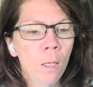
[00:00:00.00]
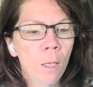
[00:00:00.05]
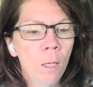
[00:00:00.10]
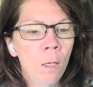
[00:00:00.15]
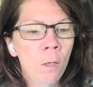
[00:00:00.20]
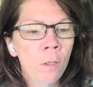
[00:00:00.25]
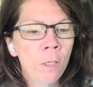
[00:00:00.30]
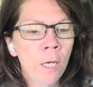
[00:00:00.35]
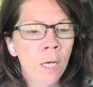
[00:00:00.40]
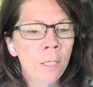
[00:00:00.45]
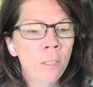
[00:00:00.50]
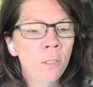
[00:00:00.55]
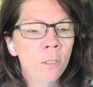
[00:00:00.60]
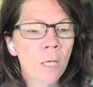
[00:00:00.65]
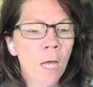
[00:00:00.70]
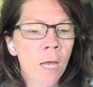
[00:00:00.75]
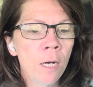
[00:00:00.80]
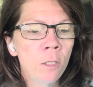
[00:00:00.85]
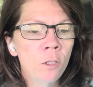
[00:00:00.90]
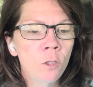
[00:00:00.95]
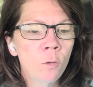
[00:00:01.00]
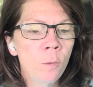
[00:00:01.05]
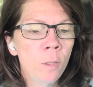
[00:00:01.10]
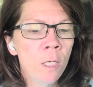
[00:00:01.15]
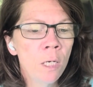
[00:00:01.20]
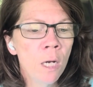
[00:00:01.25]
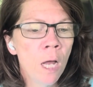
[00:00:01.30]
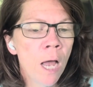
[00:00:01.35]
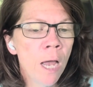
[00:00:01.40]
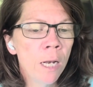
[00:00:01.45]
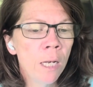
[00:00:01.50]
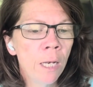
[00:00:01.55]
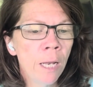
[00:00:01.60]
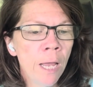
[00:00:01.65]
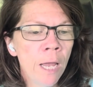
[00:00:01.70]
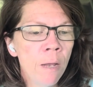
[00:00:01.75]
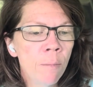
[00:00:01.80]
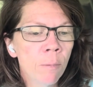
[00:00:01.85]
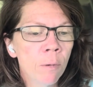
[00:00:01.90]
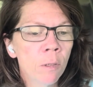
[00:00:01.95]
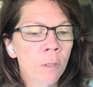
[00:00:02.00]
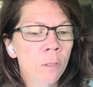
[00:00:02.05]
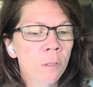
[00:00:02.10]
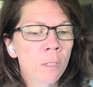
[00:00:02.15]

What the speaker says: Okay, Title 29, labor.